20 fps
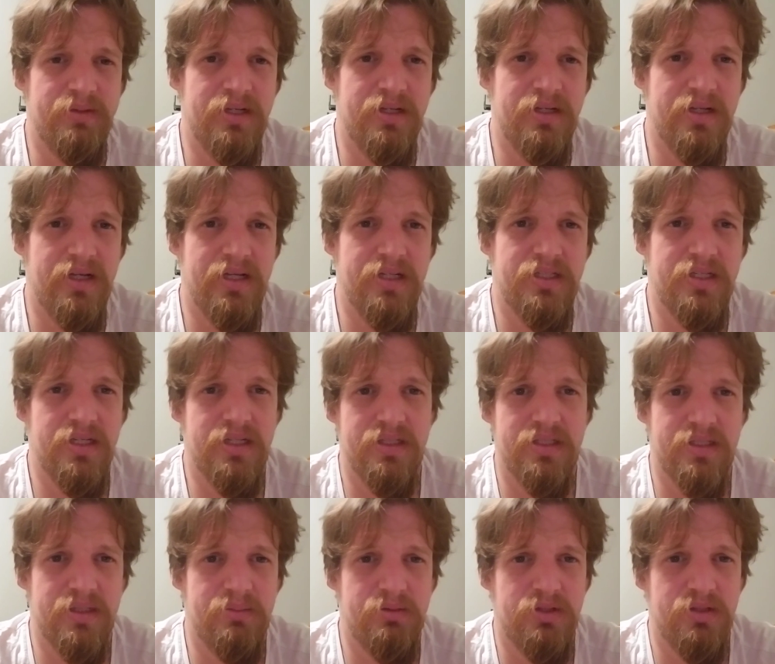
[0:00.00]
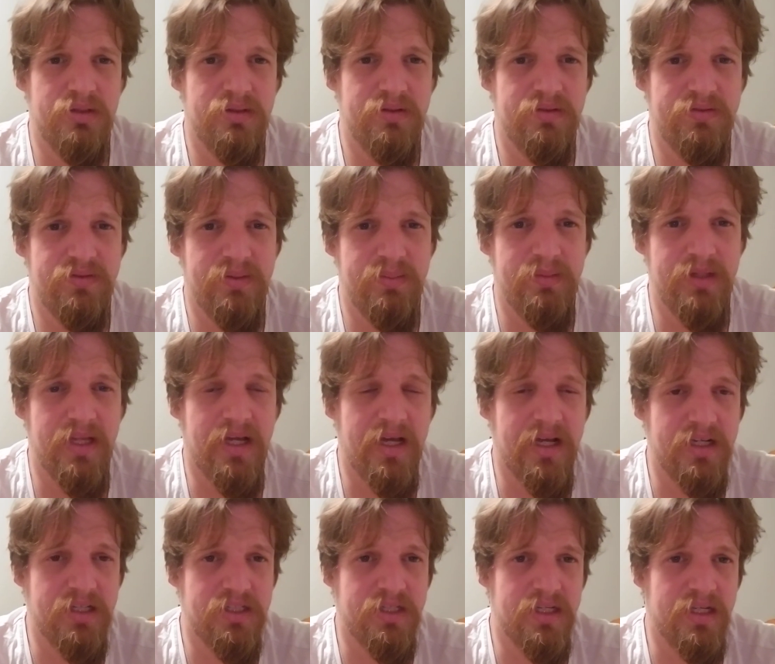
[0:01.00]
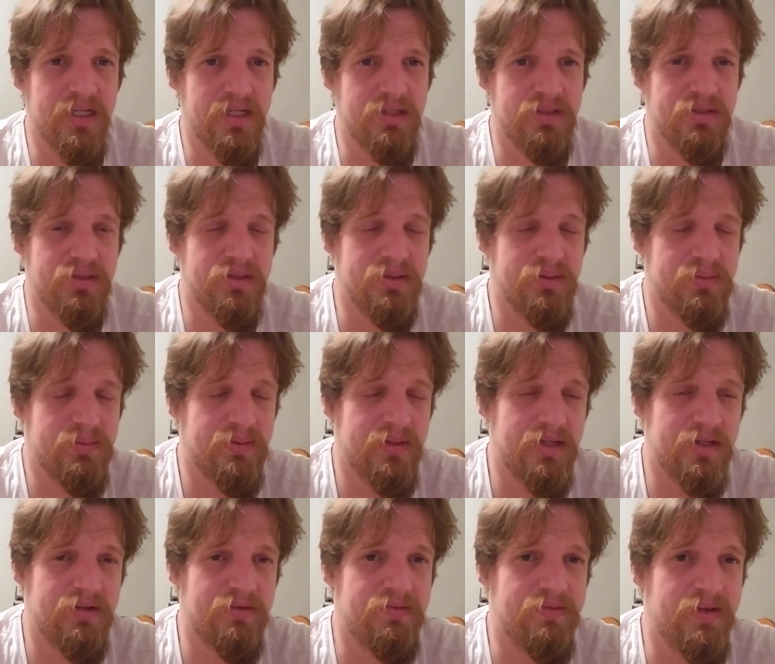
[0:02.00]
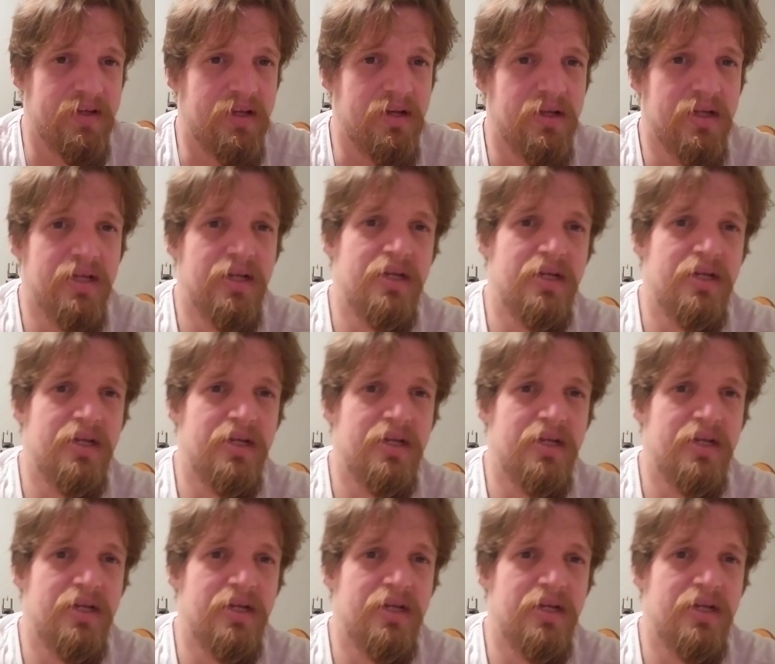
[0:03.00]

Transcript: title and hashtag and subgenre of film in the hashtag, so you're aware of it.